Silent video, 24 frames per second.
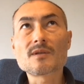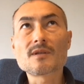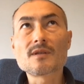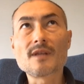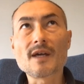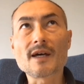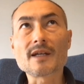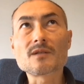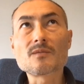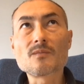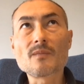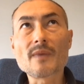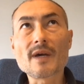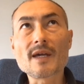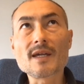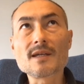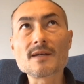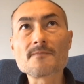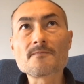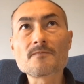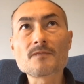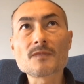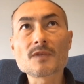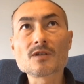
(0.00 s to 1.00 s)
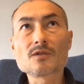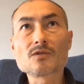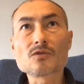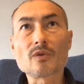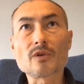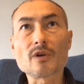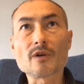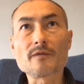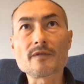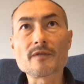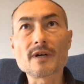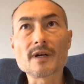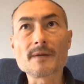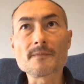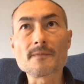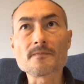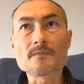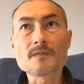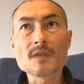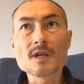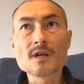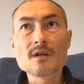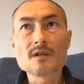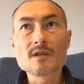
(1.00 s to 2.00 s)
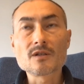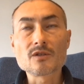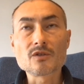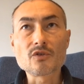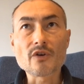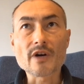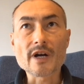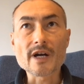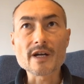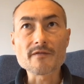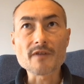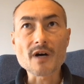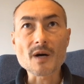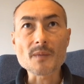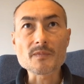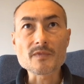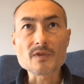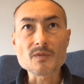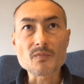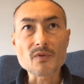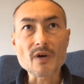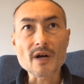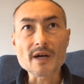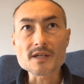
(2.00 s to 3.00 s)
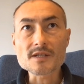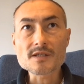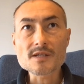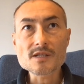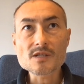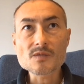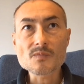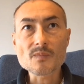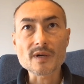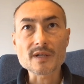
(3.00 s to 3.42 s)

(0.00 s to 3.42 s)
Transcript: that may sort of drive up the prices.